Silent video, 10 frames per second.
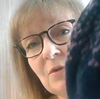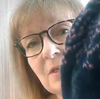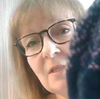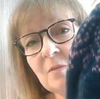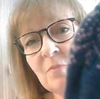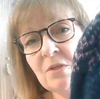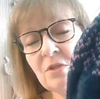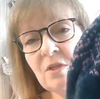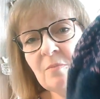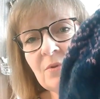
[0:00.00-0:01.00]
because it's
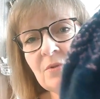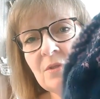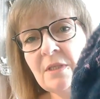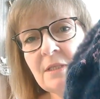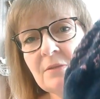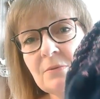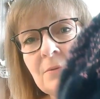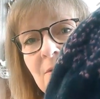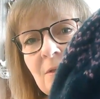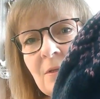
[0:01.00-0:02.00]
bunched up on the
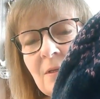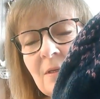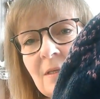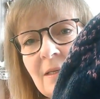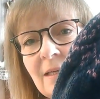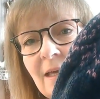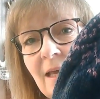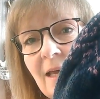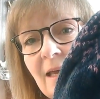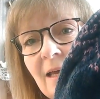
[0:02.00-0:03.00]
needles
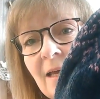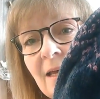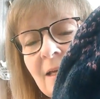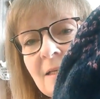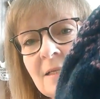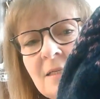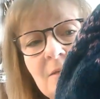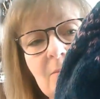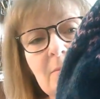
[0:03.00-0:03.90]
and